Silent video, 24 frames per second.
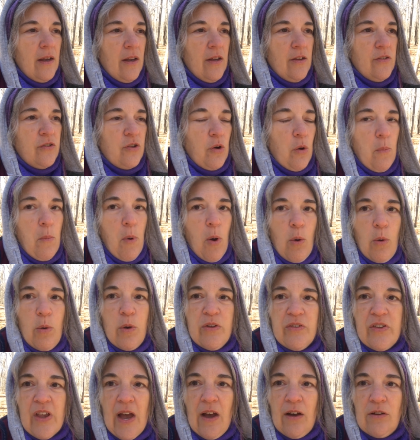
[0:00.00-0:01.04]
So I'm
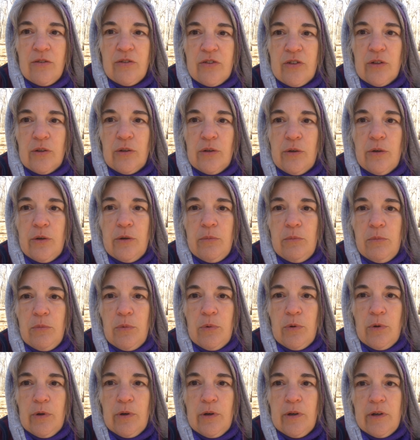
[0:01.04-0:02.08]
always out to learn
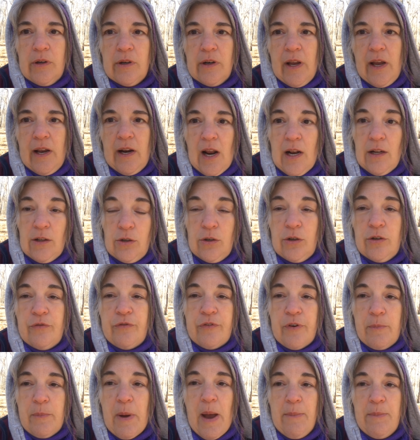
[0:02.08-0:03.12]
more, and I learn
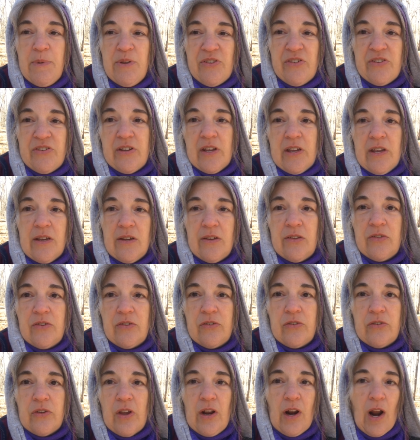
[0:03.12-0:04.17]
from my
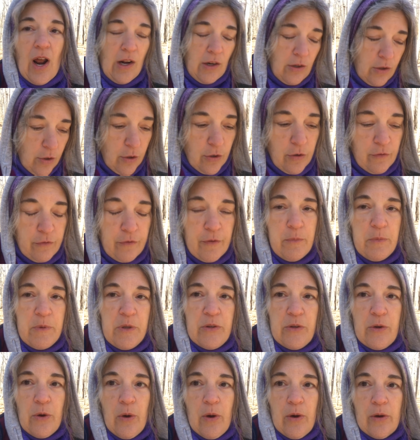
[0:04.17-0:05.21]
mistakes, and I learn from the
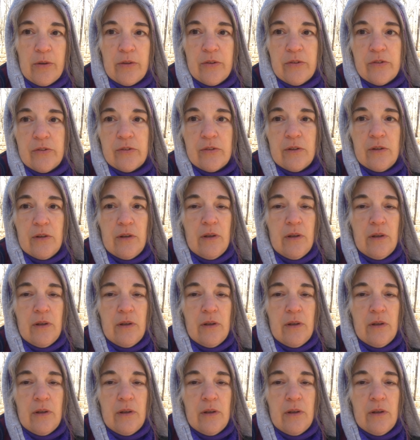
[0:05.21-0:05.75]
dogs.